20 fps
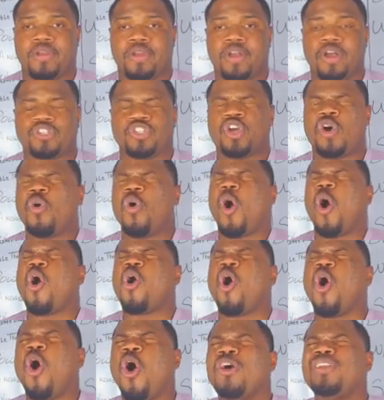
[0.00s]
So
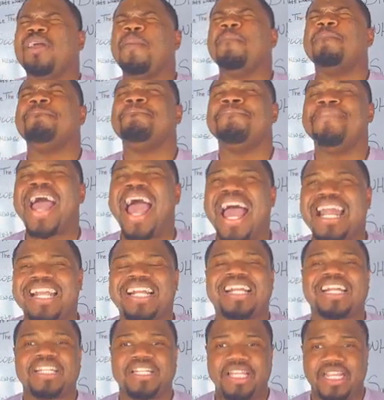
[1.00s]

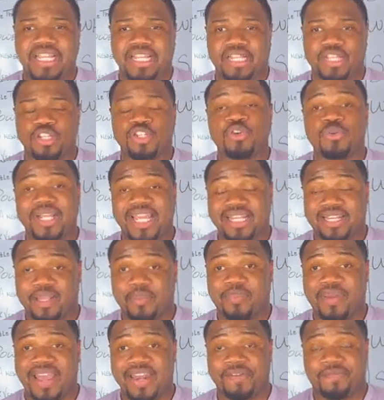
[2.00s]
automatically you get the
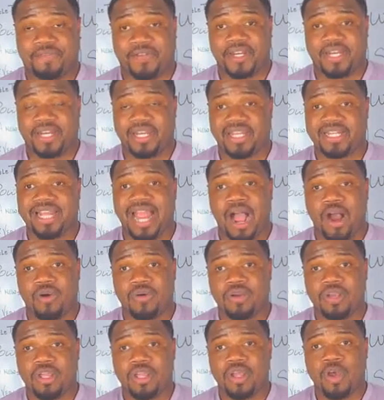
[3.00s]
benefit of the doubt.
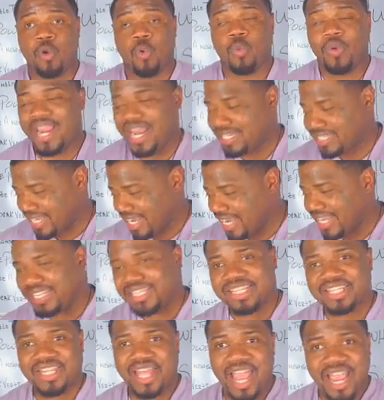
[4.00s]
It's in
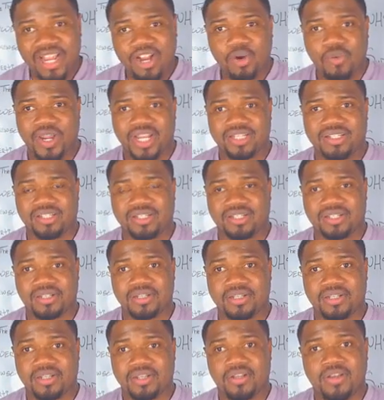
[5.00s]
the language.
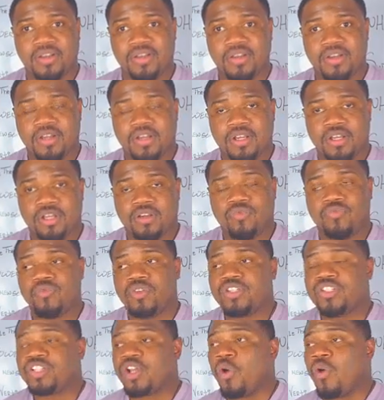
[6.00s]

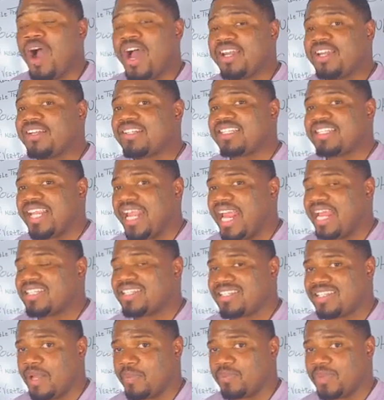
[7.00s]
So understand
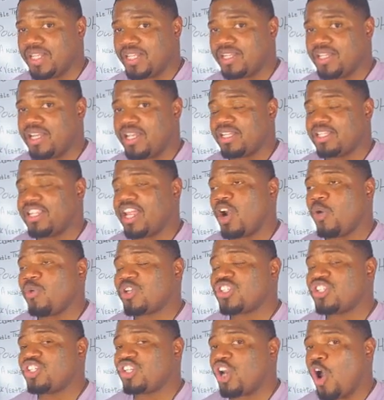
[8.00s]
something. There
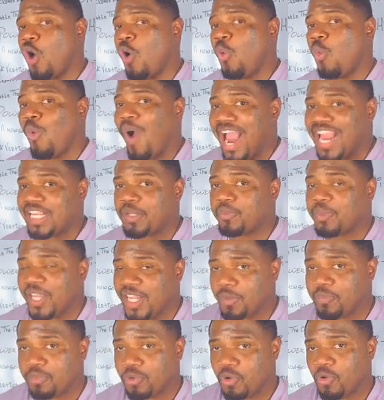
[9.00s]
was no white
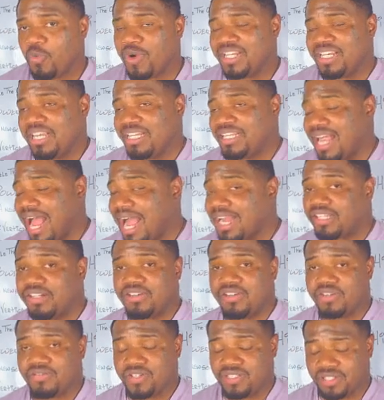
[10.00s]
people when the
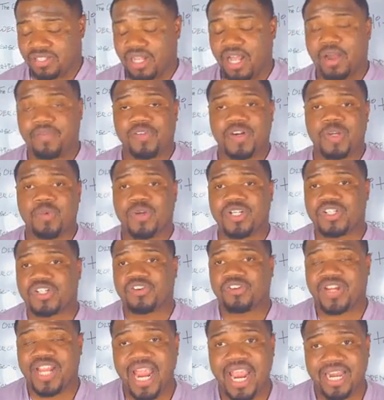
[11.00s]
doctrine of discovery was
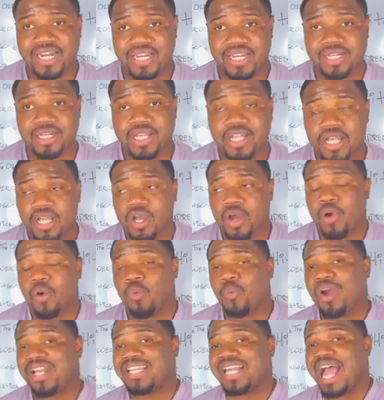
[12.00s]
created.
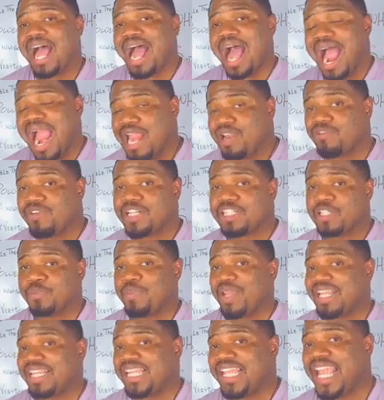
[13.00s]
When the
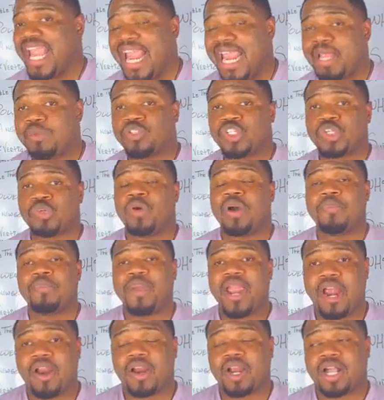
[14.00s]
Irishman came to
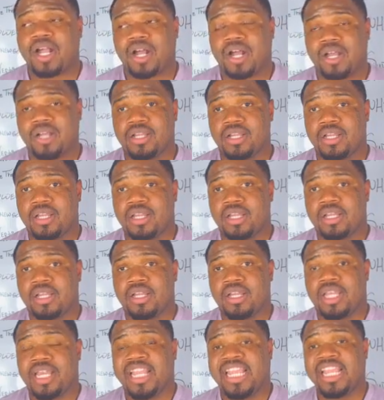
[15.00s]
America,
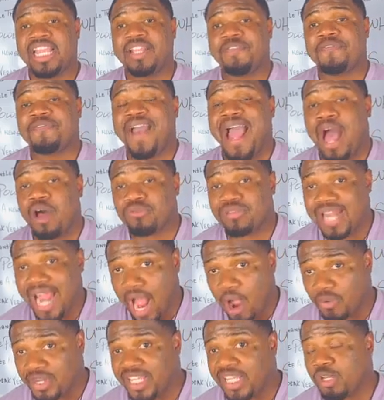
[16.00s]
he found
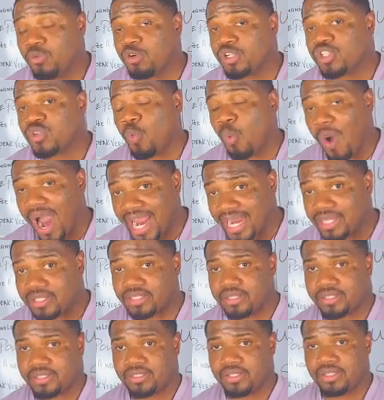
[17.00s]
out he was
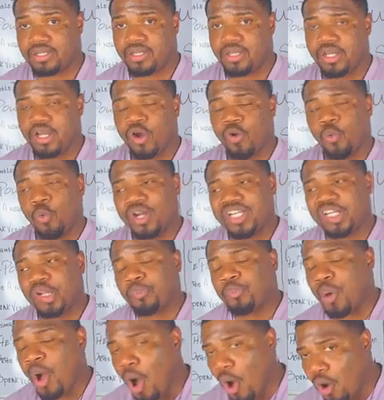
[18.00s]
white. When the
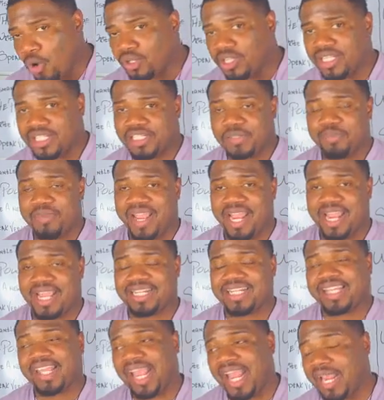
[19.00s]
Polish
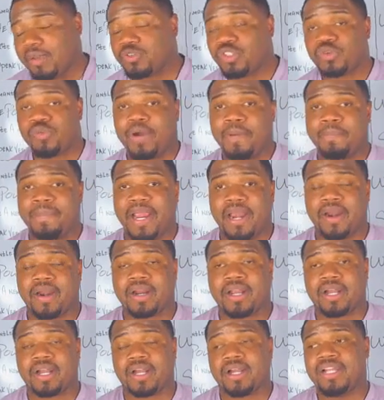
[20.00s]
man came to
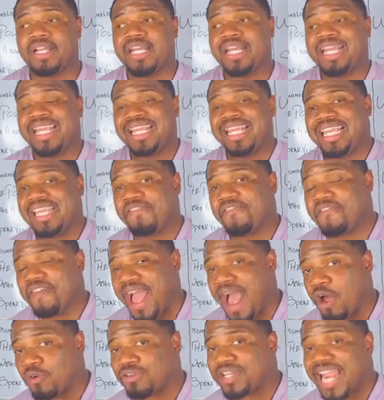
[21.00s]
America, he
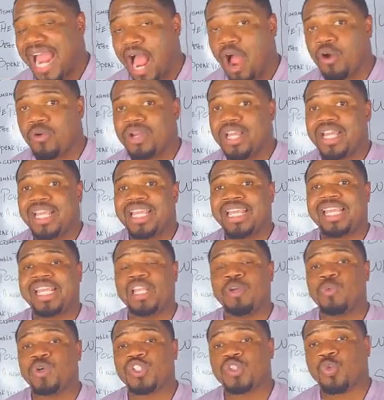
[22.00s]
found out he
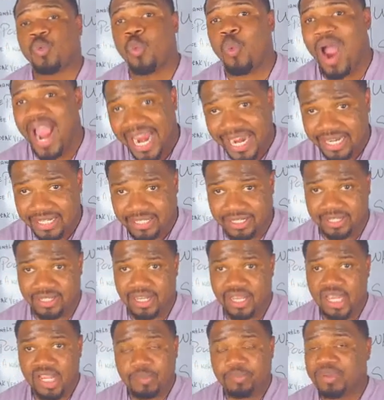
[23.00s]
was white.
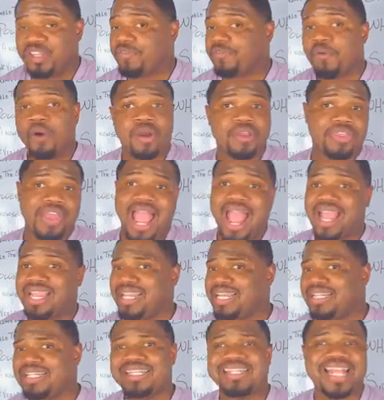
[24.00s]
Before that,
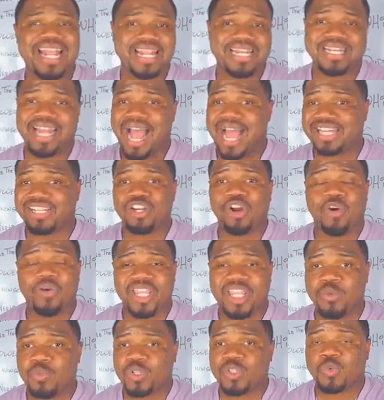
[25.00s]
he did not know
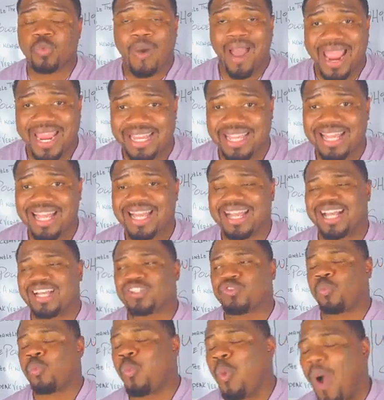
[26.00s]
he was white
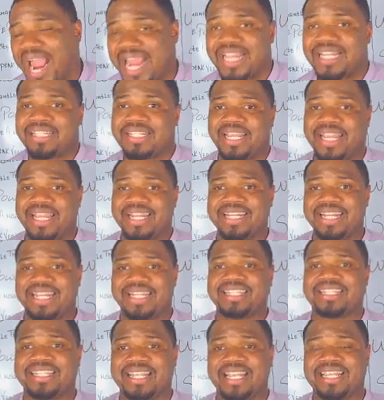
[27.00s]
because white didn't
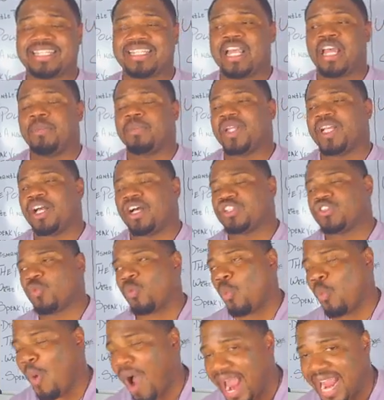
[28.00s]
exist, because
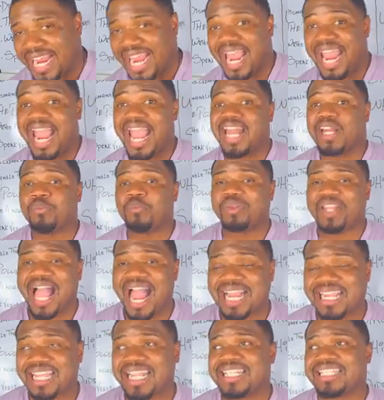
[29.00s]
white and
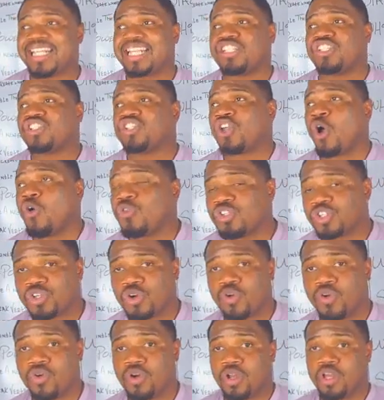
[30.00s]
black is a
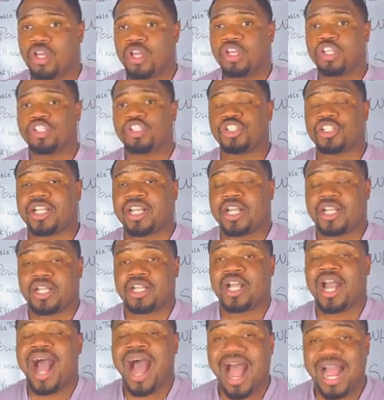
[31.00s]
social
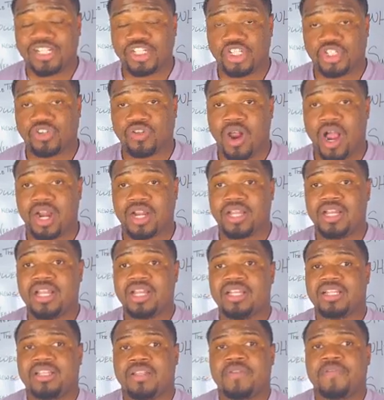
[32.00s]
construct
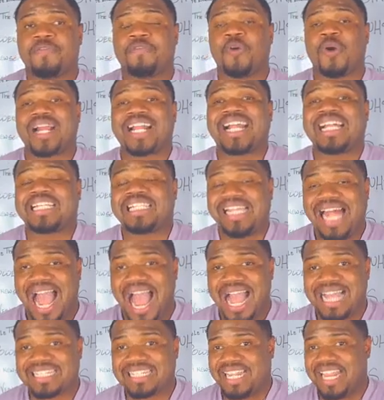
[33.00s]
for
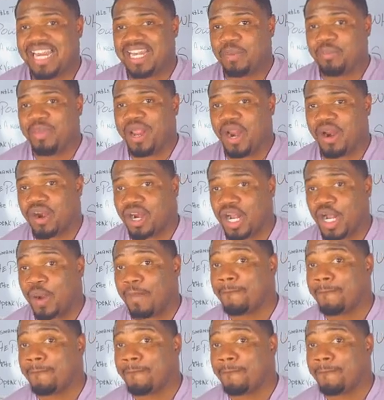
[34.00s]
class in America.